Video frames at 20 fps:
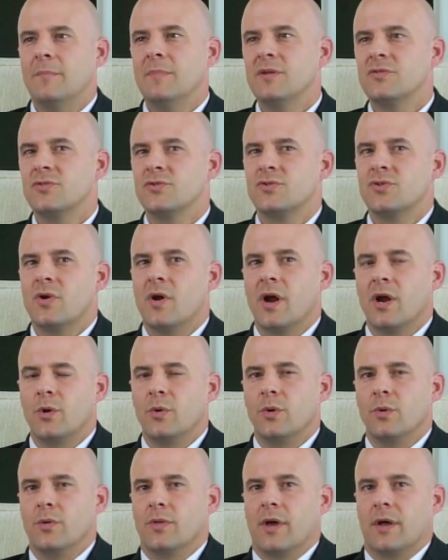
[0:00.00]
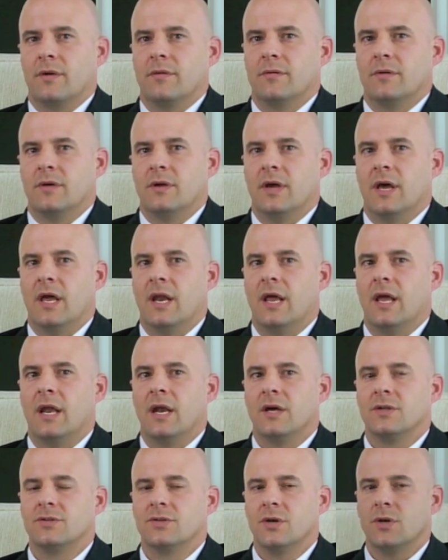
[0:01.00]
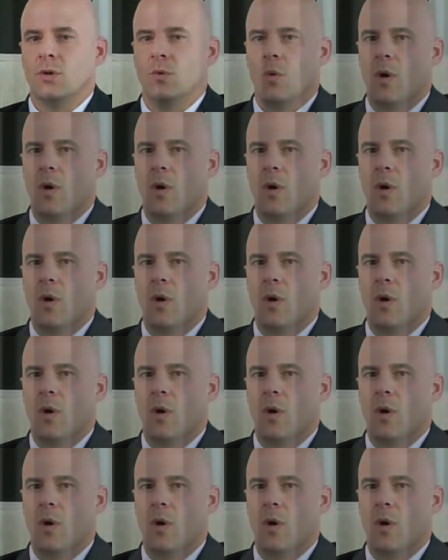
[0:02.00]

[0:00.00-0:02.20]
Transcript: I'm not so sure I agree with that, and, and I'll tell you